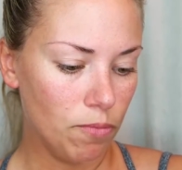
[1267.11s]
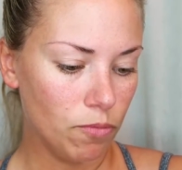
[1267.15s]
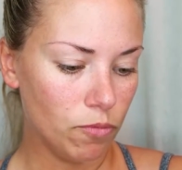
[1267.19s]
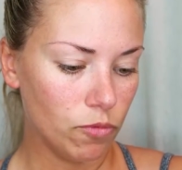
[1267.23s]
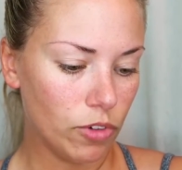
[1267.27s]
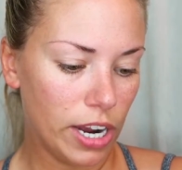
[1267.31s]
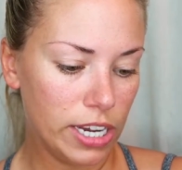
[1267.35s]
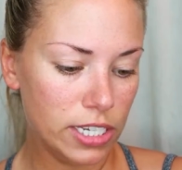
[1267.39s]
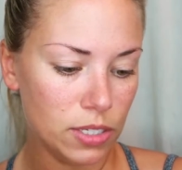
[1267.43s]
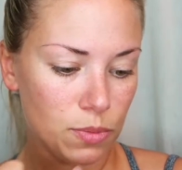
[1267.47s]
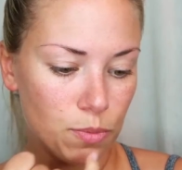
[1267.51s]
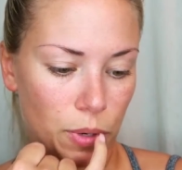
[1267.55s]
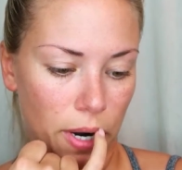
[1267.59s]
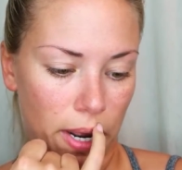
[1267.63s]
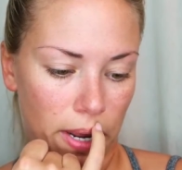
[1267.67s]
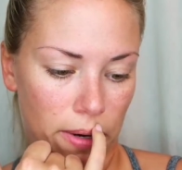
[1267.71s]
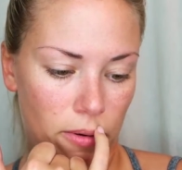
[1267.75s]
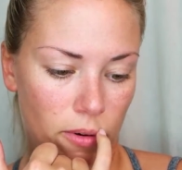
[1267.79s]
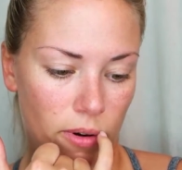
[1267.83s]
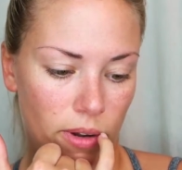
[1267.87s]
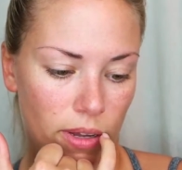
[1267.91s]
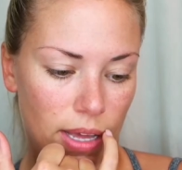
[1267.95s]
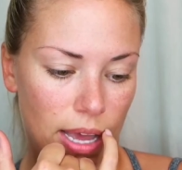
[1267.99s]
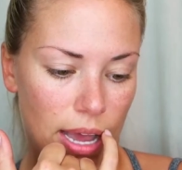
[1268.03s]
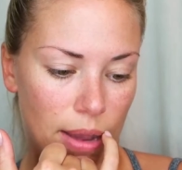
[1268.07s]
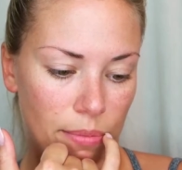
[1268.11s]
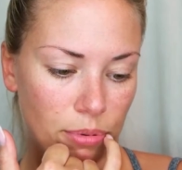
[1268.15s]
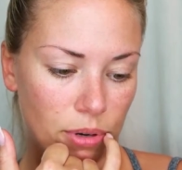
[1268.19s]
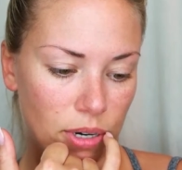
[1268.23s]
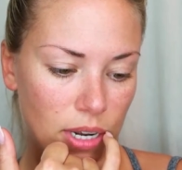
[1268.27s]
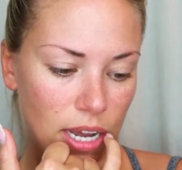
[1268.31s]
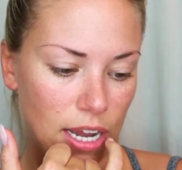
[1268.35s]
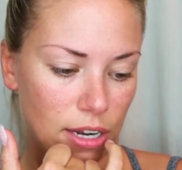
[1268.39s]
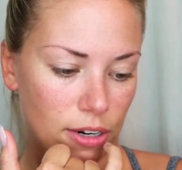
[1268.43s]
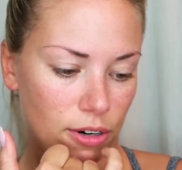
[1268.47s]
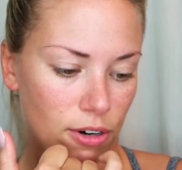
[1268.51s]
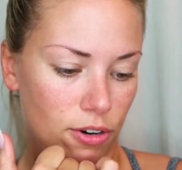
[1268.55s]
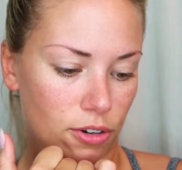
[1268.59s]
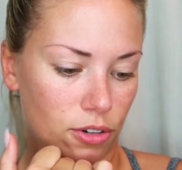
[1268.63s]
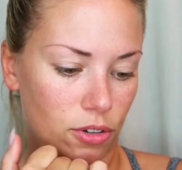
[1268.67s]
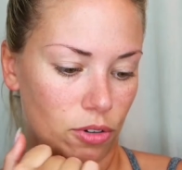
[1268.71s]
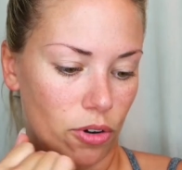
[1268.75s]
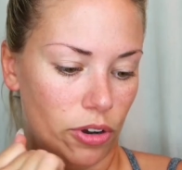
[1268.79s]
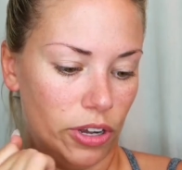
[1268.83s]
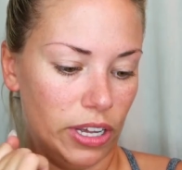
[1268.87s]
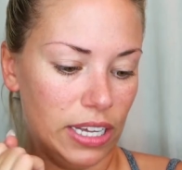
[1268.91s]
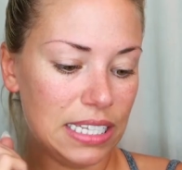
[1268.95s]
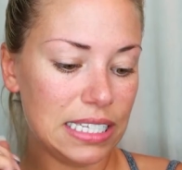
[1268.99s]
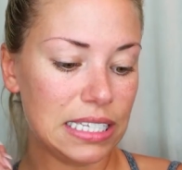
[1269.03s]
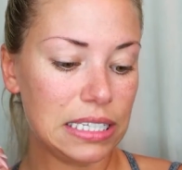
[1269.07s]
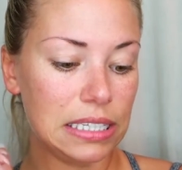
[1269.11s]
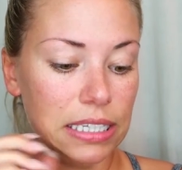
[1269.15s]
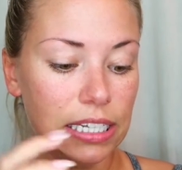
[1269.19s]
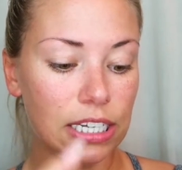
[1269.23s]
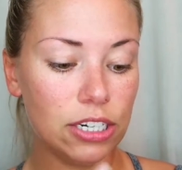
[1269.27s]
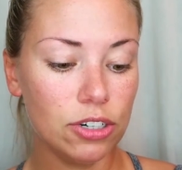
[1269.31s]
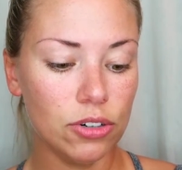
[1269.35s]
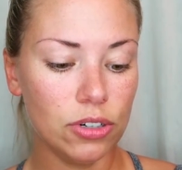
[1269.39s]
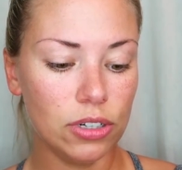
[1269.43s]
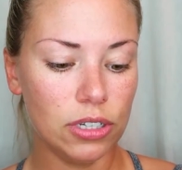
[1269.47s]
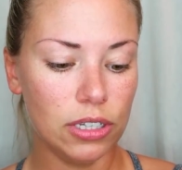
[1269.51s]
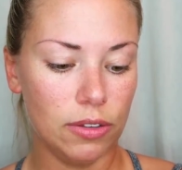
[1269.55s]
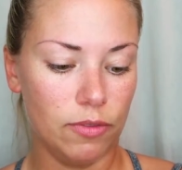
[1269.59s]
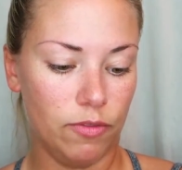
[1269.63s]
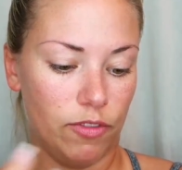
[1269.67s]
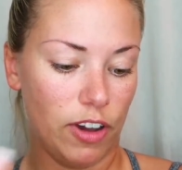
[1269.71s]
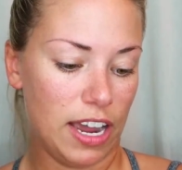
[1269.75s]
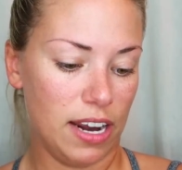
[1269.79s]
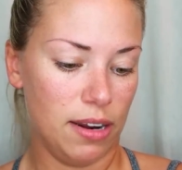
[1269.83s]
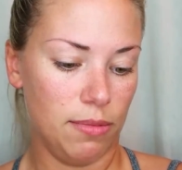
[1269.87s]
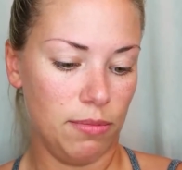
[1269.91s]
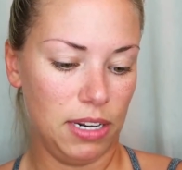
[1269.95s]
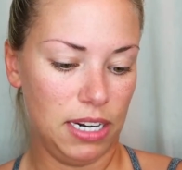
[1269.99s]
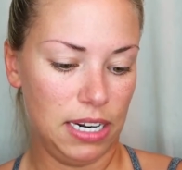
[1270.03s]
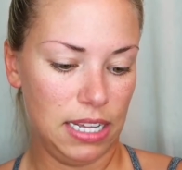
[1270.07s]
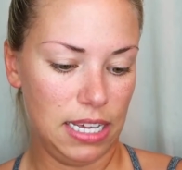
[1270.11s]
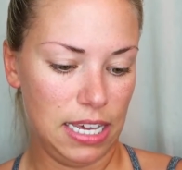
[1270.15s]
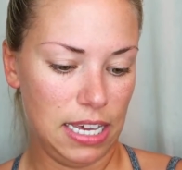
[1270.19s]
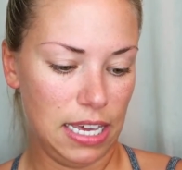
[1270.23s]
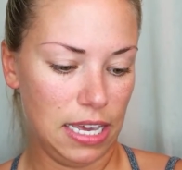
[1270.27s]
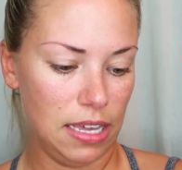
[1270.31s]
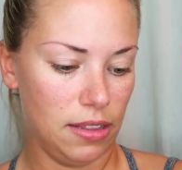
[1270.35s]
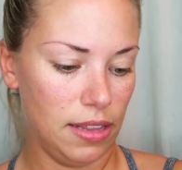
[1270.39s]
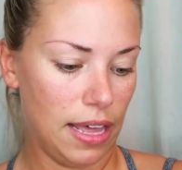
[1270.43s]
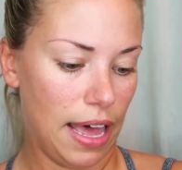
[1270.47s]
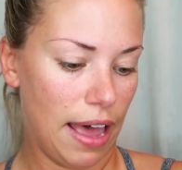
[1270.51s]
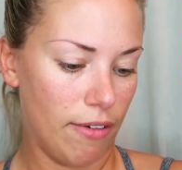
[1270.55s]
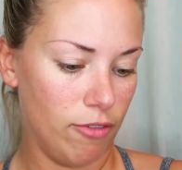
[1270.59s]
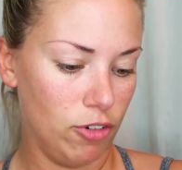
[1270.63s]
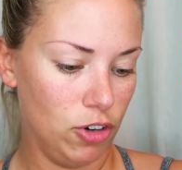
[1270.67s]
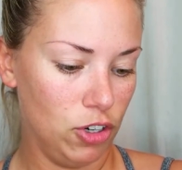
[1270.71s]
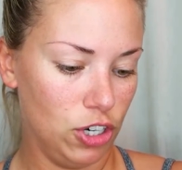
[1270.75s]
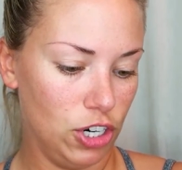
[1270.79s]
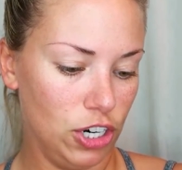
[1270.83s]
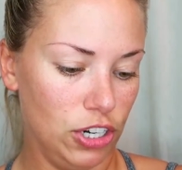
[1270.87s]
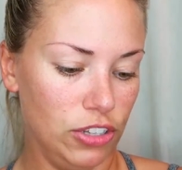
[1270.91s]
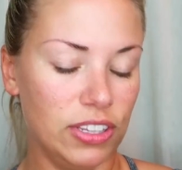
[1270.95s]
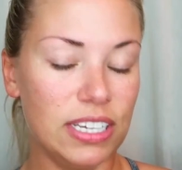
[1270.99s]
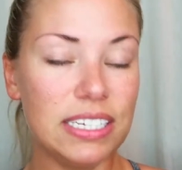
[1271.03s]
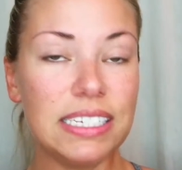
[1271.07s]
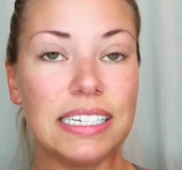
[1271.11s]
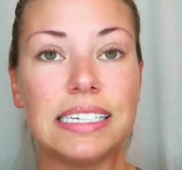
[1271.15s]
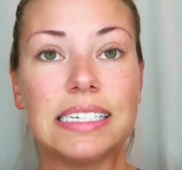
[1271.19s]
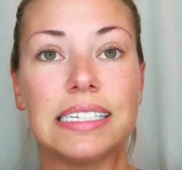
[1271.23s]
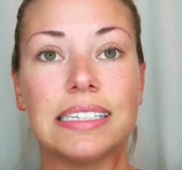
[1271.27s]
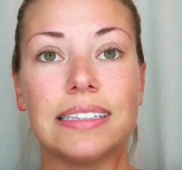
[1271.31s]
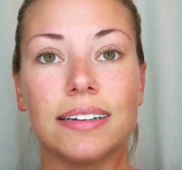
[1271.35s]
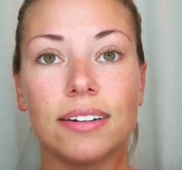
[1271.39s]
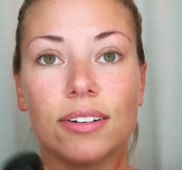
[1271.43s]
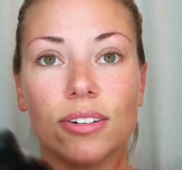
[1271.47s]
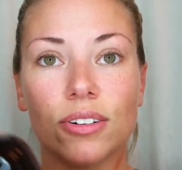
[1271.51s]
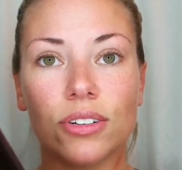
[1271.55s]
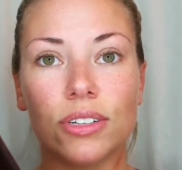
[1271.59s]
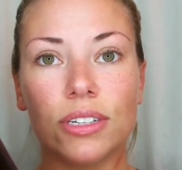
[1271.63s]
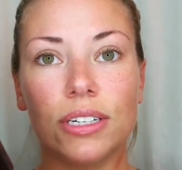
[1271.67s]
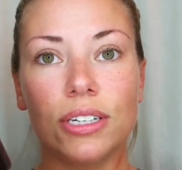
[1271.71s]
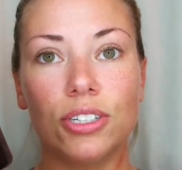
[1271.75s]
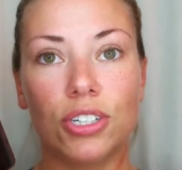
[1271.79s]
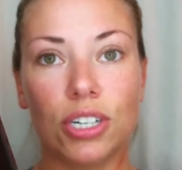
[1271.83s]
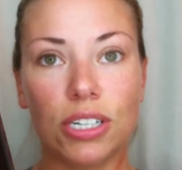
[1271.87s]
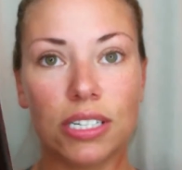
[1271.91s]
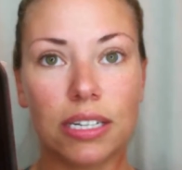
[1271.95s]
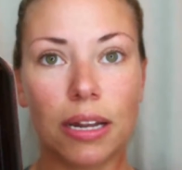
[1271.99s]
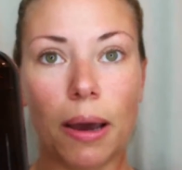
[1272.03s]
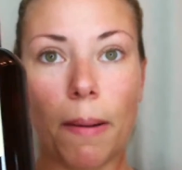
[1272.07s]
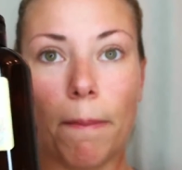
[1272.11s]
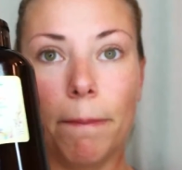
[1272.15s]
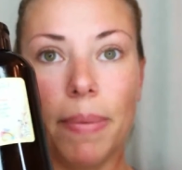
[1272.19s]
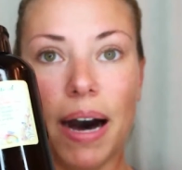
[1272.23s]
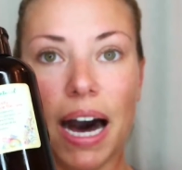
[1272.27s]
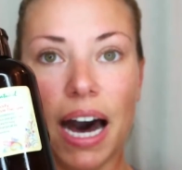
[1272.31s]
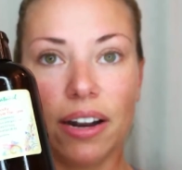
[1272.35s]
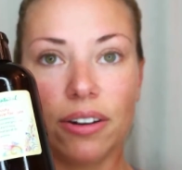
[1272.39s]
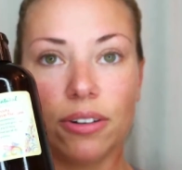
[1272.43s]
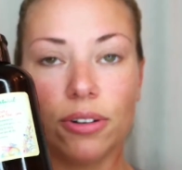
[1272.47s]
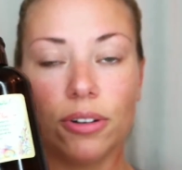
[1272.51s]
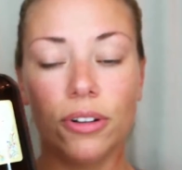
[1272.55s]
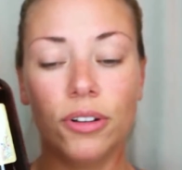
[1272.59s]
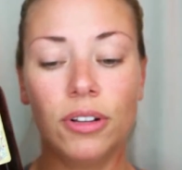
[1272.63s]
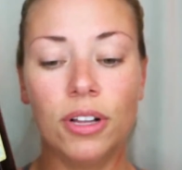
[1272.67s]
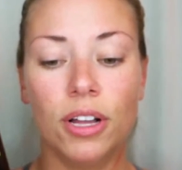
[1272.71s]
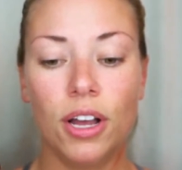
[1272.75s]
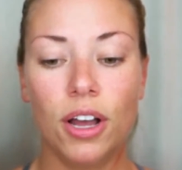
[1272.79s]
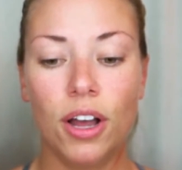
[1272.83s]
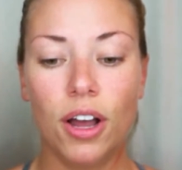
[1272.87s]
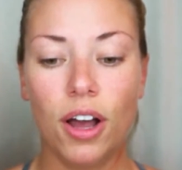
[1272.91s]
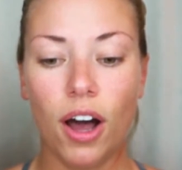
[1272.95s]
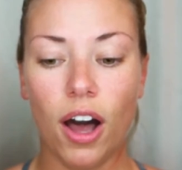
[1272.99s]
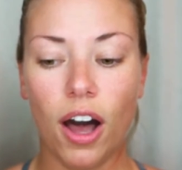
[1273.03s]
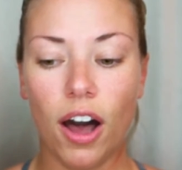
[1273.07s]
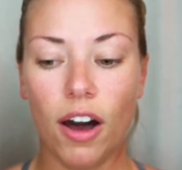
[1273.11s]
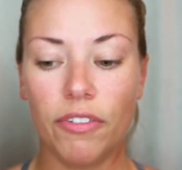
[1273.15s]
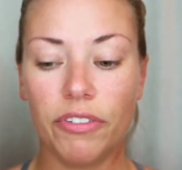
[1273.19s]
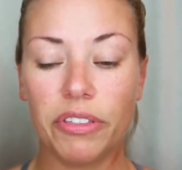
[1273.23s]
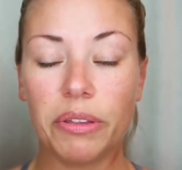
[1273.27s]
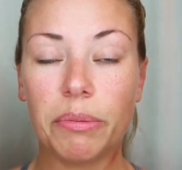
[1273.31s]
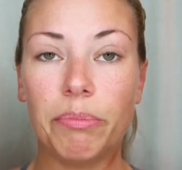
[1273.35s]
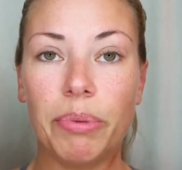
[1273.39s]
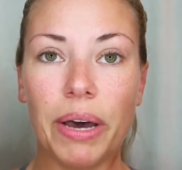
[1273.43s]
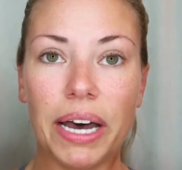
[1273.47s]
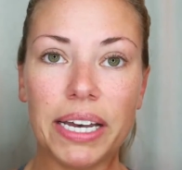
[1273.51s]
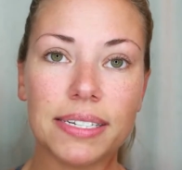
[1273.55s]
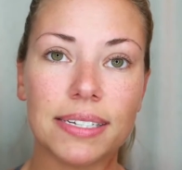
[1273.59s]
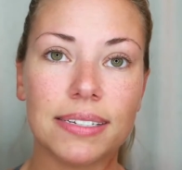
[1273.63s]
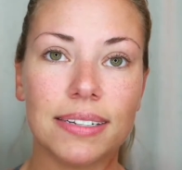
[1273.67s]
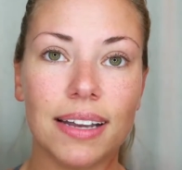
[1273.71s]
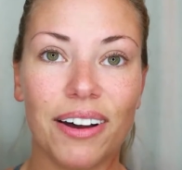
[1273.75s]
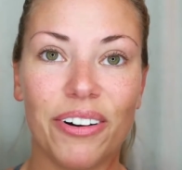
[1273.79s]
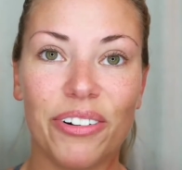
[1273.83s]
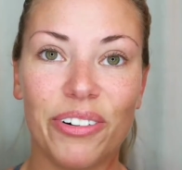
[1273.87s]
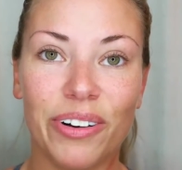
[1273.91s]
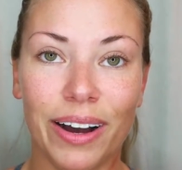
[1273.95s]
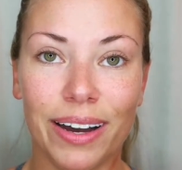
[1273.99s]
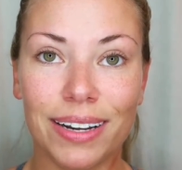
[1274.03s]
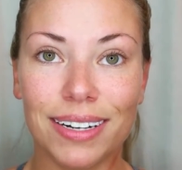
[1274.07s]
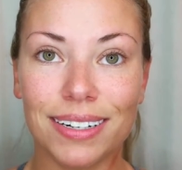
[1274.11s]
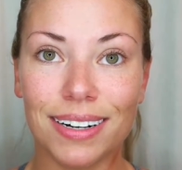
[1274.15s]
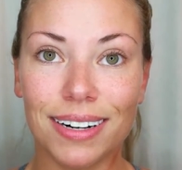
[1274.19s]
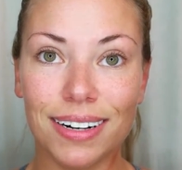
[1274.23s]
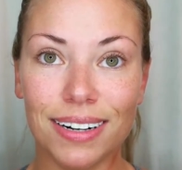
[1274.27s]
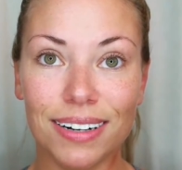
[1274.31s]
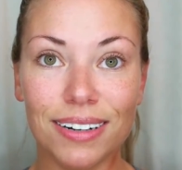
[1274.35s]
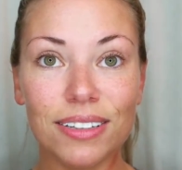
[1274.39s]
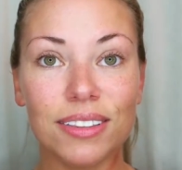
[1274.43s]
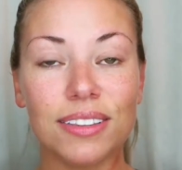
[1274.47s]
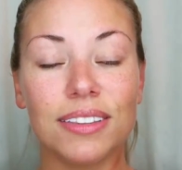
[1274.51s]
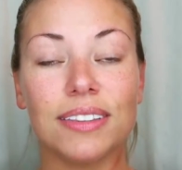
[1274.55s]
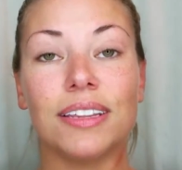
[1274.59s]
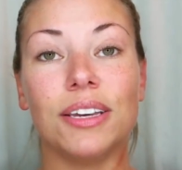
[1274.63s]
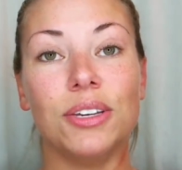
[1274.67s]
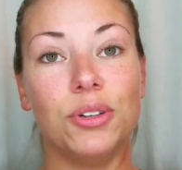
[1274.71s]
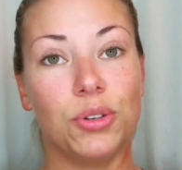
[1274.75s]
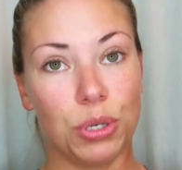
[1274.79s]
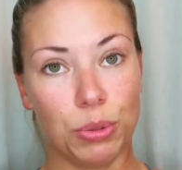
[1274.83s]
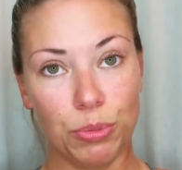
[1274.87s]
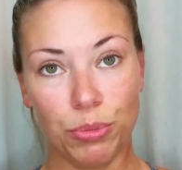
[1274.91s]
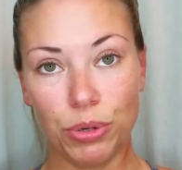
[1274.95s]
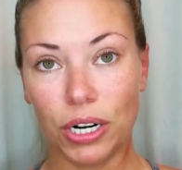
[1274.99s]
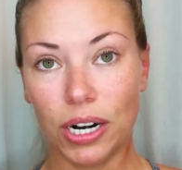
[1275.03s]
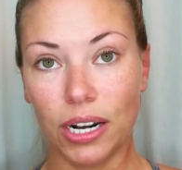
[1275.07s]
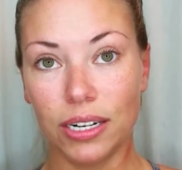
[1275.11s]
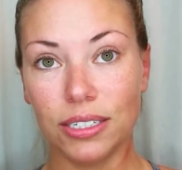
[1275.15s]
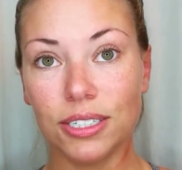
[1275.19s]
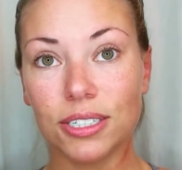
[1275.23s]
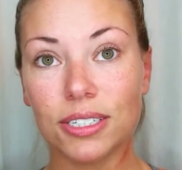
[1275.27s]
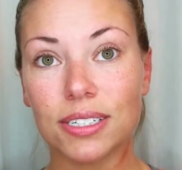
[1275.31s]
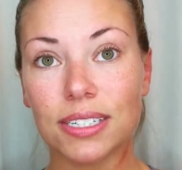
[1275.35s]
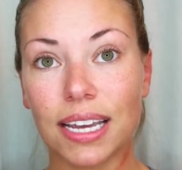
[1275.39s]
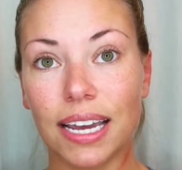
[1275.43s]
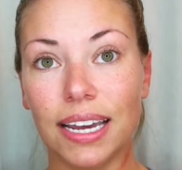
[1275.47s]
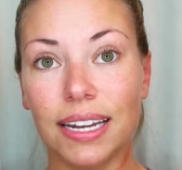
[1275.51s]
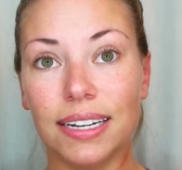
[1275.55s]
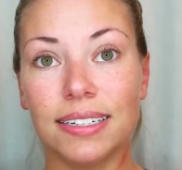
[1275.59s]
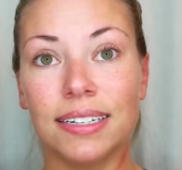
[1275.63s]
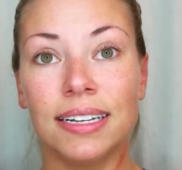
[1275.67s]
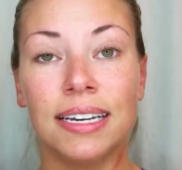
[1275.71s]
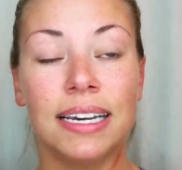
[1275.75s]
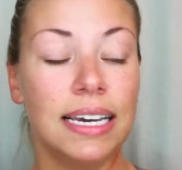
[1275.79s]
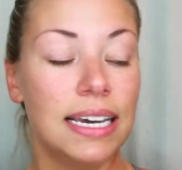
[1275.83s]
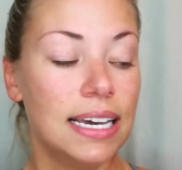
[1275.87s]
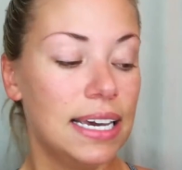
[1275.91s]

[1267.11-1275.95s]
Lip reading: Rice bran oil, apricot kernel oil. It's literally vitamin E, lavender. This is literally just a bottle of the best stuff on earth that you can put on your skin.